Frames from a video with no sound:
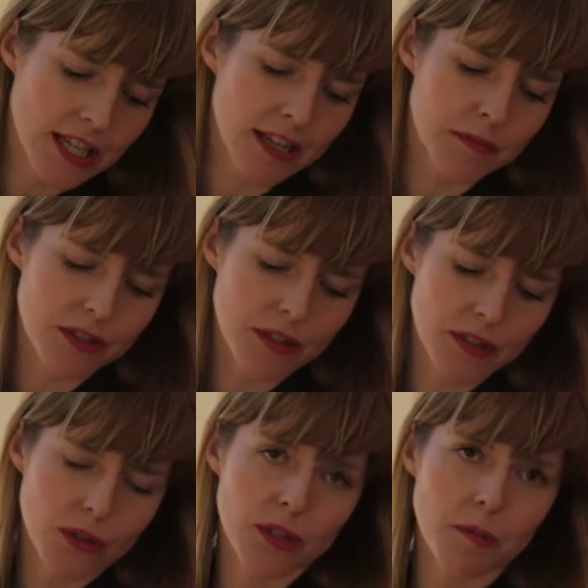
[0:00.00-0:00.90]
tonight I'm just going
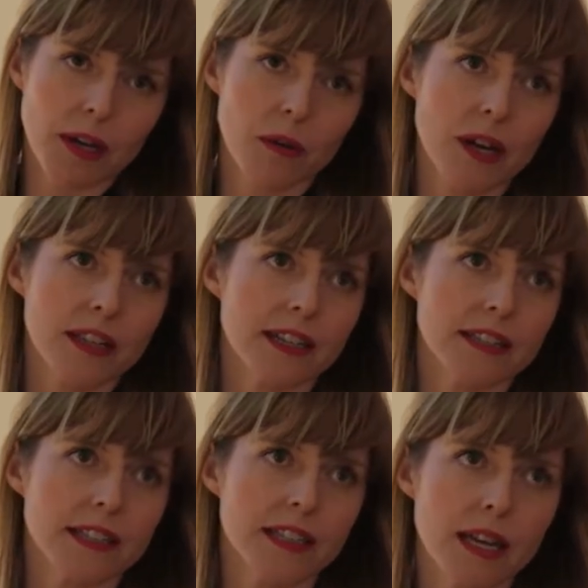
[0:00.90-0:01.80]
to talk about where the
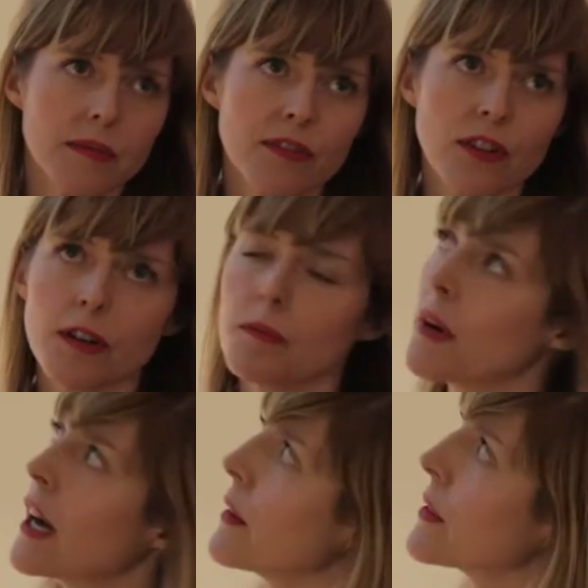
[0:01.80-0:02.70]
idea came from,
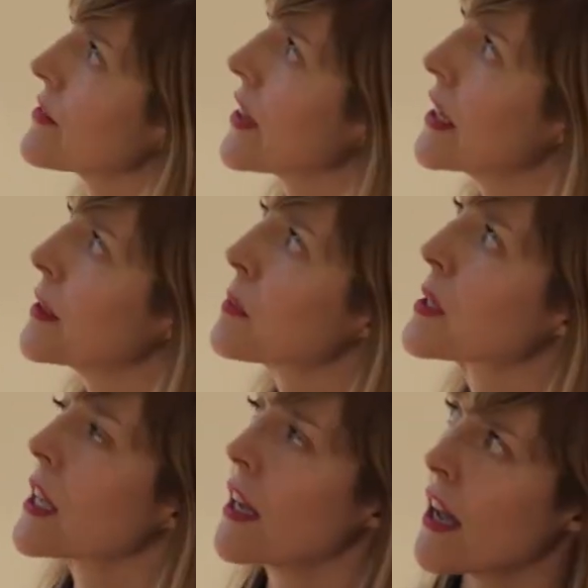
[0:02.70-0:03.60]
how it
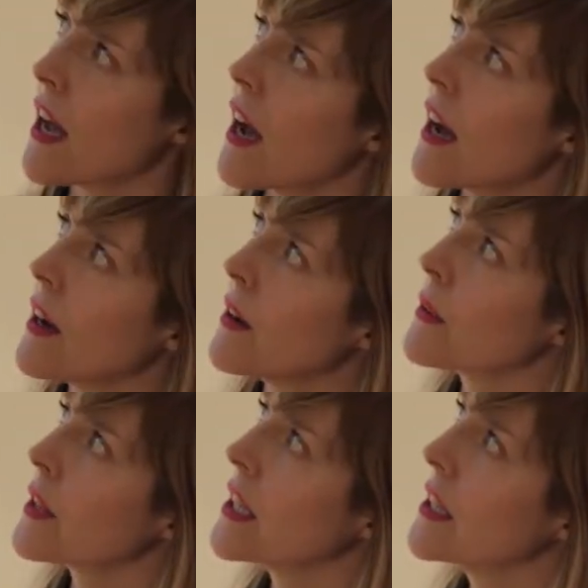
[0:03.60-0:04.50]
developed,
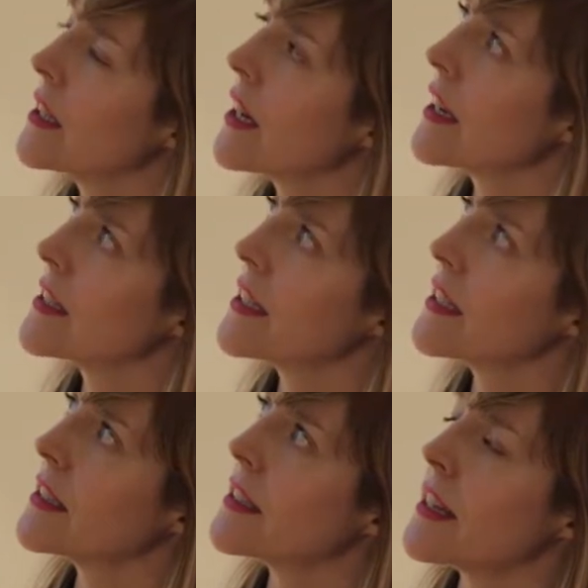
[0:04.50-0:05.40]
how the
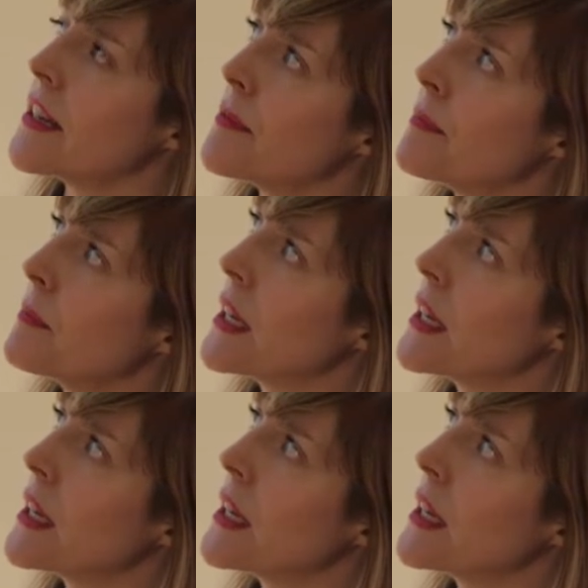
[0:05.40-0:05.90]
idea,